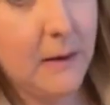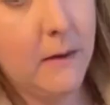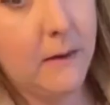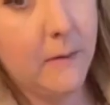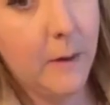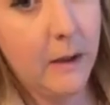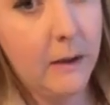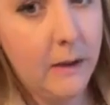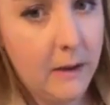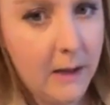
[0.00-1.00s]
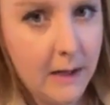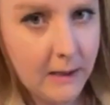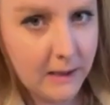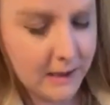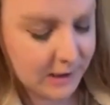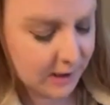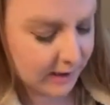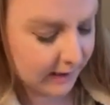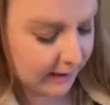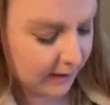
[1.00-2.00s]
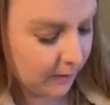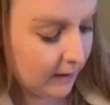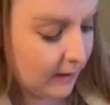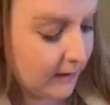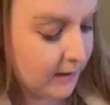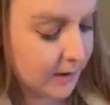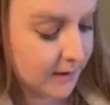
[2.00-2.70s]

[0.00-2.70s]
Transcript: He is my ADHD kiddo, and